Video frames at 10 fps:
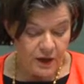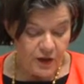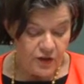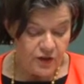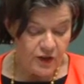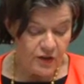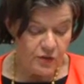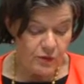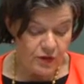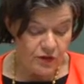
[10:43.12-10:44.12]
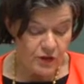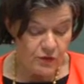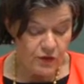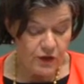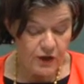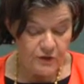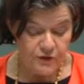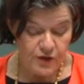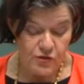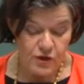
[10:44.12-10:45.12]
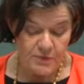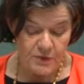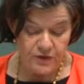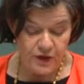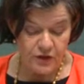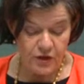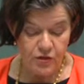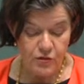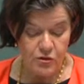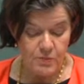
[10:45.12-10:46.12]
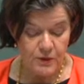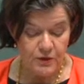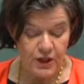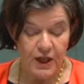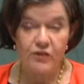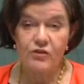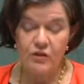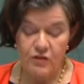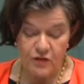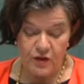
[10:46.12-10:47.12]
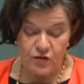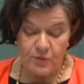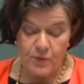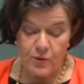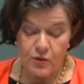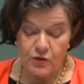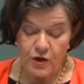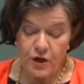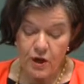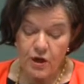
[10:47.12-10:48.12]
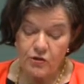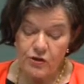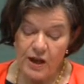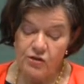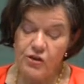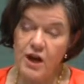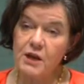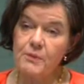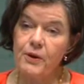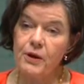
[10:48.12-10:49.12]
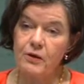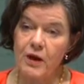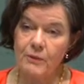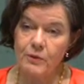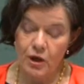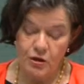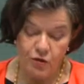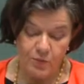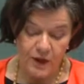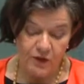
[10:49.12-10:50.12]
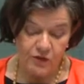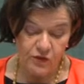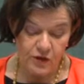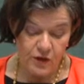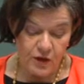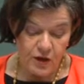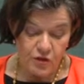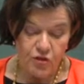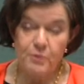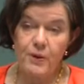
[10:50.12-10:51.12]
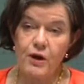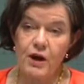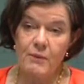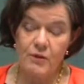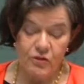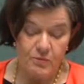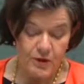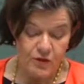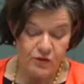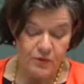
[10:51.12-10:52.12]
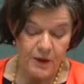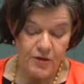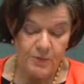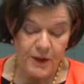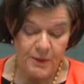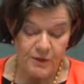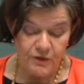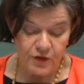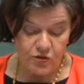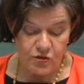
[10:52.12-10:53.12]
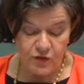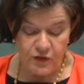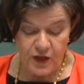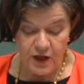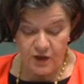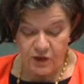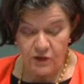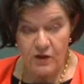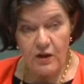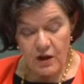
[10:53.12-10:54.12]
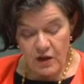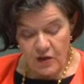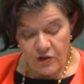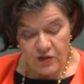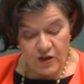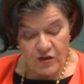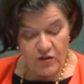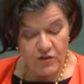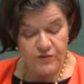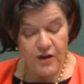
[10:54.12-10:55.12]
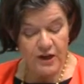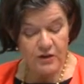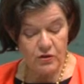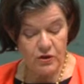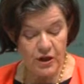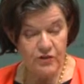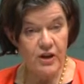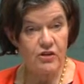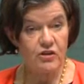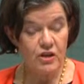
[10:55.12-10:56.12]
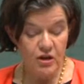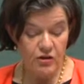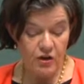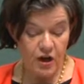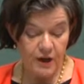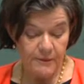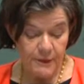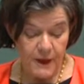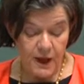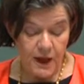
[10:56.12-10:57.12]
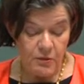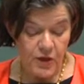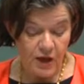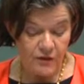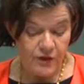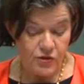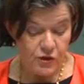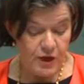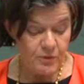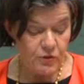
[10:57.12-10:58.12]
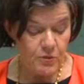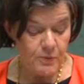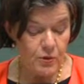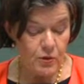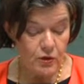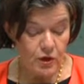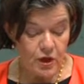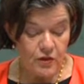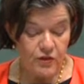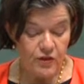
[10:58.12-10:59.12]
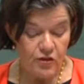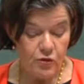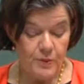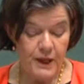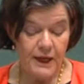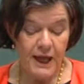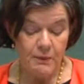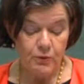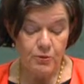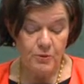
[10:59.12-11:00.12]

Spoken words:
This centre recently received federal government funding through the Building Excellence in Support and Training program, known as BEST. This program is administered by the Department of Veterans Affairs. The centre is a vital organisation in Indi, and without federal government support, the centre would be unable to